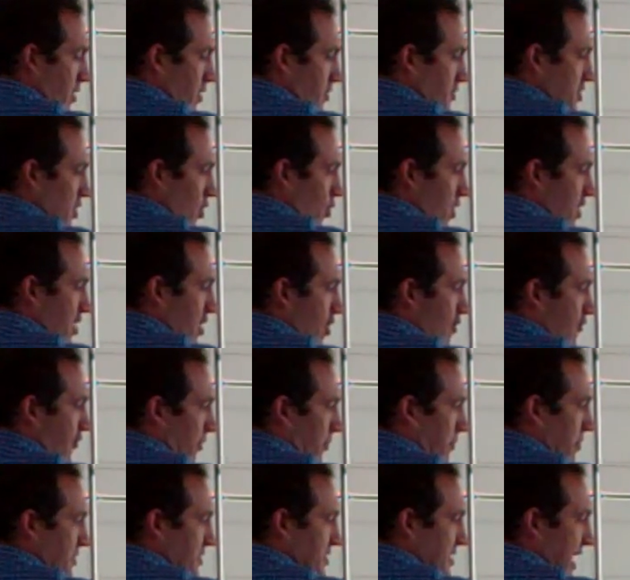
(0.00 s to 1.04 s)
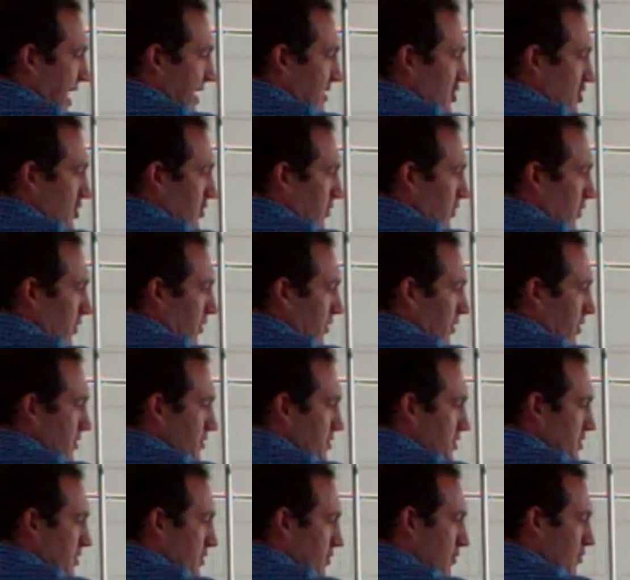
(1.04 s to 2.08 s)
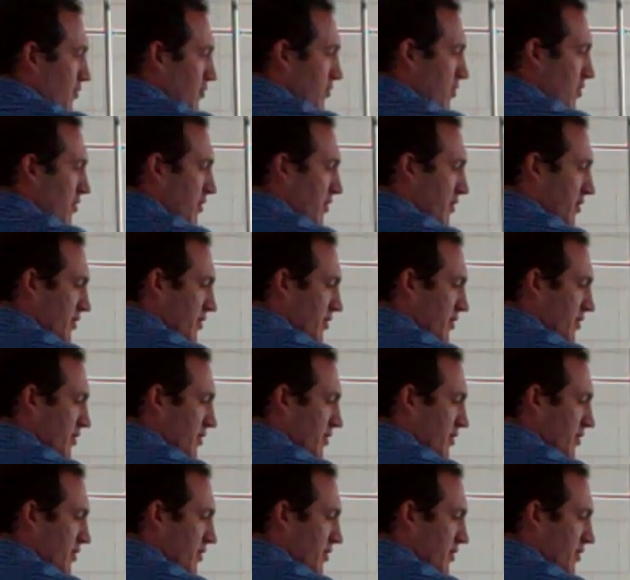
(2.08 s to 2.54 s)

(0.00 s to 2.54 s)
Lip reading: So we go from potential to